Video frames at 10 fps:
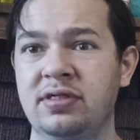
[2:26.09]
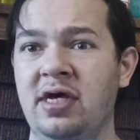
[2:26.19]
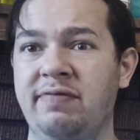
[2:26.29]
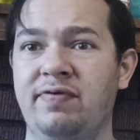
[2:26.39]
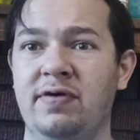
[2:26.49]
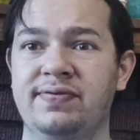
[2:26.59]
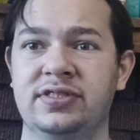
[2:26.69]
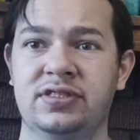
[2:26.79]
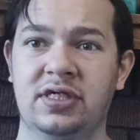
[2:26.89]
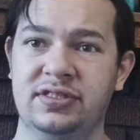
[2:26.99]
Nightbolt
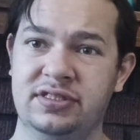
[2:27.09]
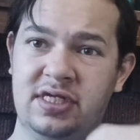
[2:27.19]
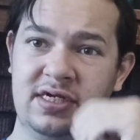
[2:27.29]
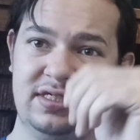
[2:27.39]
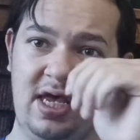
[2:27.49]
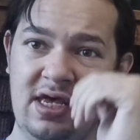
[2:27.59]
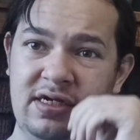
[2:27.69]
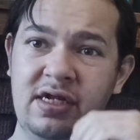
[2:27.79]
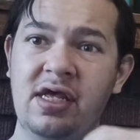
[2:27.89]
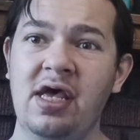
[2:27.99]
is just
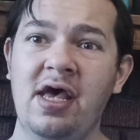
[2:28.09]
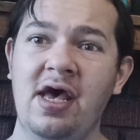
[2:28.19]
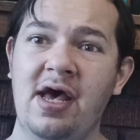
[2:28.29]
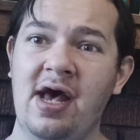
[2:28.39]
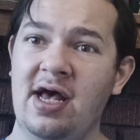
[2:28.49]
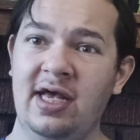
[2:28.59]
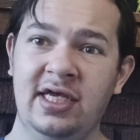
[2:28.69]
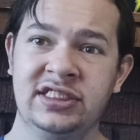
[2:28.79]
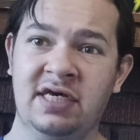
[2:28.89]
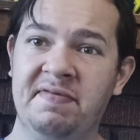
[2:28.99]
7.10.
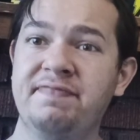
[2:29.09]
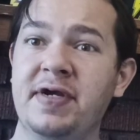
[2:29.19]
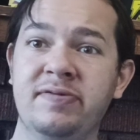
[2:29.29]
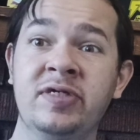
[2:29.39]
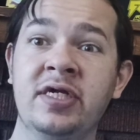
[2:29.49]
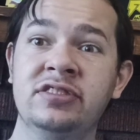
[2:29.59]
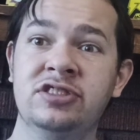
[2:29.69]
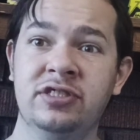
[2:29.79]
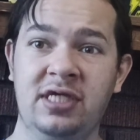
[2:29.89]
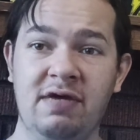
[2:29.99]
It's not my favorite
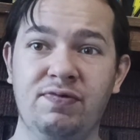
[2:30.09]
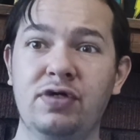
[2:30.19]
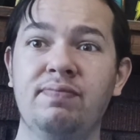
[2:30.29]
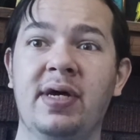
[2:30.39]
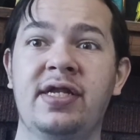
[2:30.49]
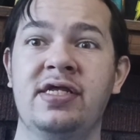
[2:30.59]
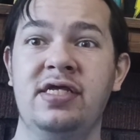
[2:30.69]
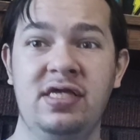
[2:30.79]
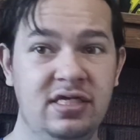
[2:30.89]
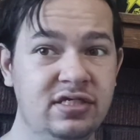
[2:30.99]
energy drink ever, but
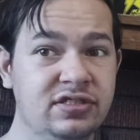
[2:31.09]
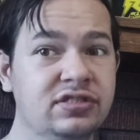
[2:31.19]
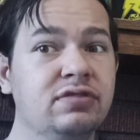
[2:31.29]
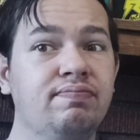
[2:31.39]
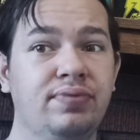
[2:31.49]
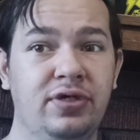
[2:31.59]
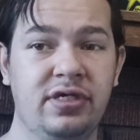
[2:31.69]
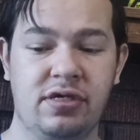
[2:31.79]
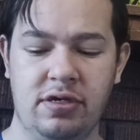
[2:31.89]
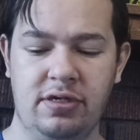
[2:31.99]
it is
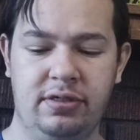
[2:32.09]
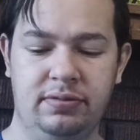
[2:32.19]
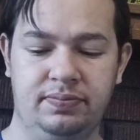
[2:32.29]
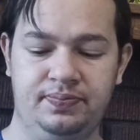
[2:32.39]
pretty good.